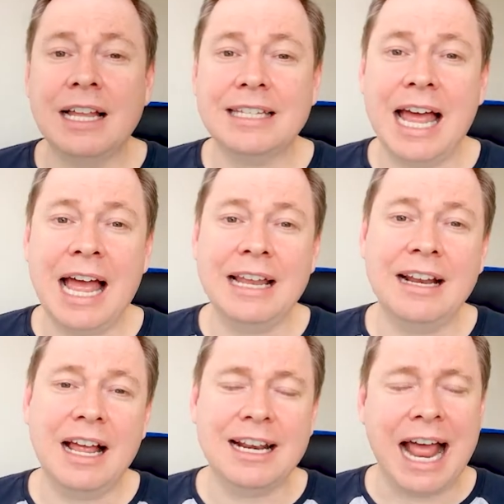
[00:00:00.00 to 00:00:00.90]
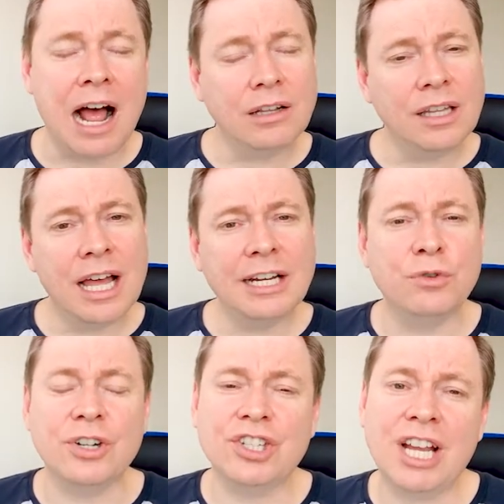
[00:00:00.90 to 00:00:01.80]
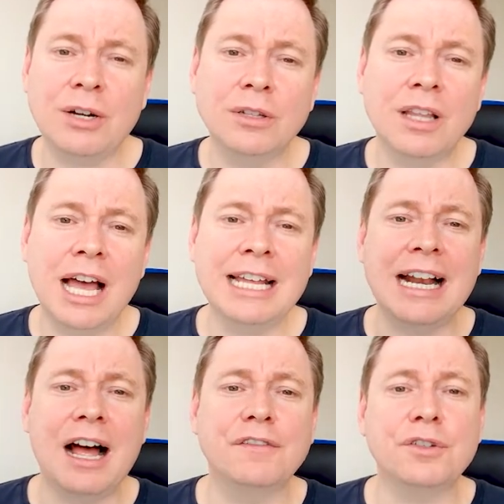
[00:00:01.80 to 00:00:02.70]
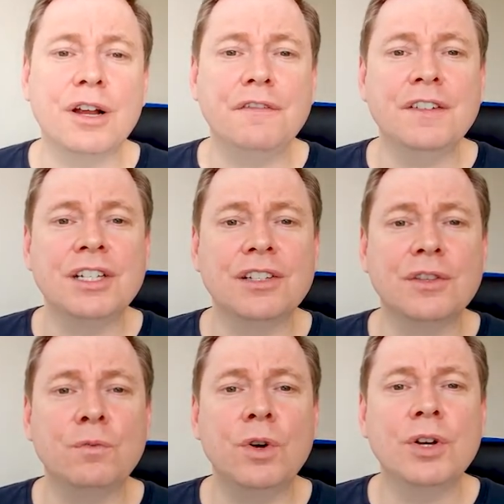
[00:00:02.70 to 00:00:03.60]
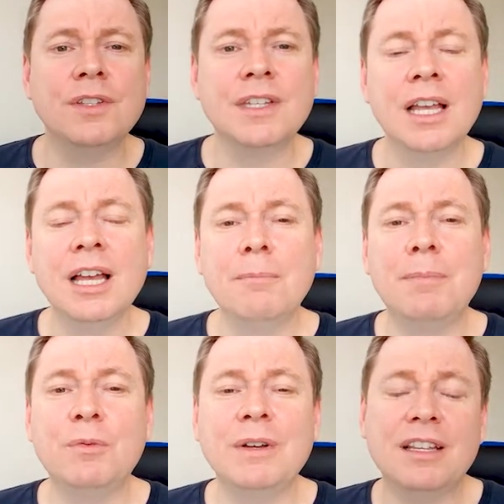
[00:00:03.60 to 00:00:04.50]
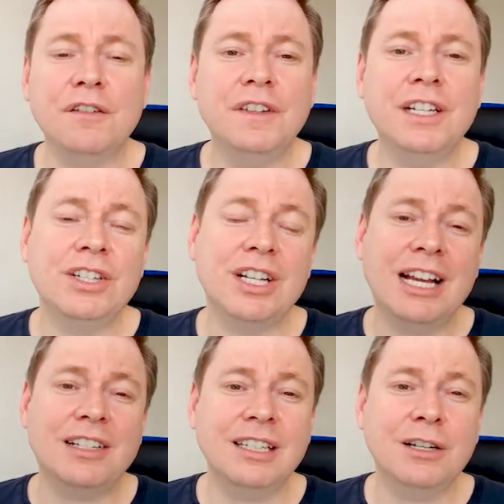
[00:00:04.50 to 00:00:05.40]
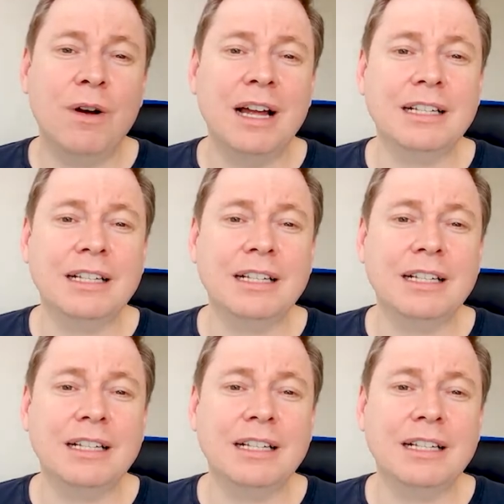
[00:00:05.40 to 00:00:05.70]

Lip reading: to add an outline or a shadow line after I finished the words, but once I finished, I actually quite